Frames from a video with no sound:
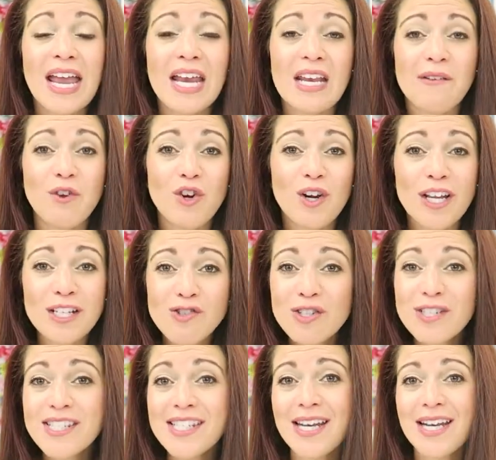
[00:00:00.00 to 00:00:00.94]
And if you're
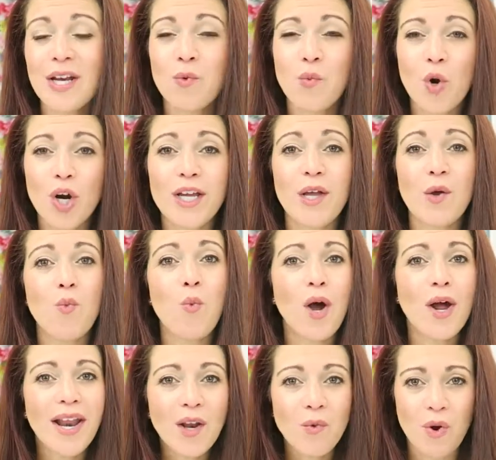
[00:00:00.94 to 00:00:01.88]
interested in working
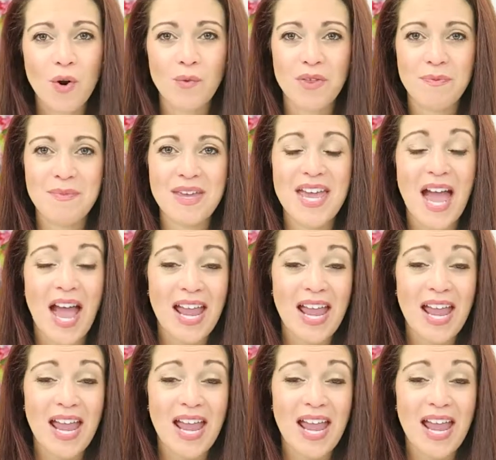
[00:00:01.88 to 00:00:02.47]
one-on-one with me,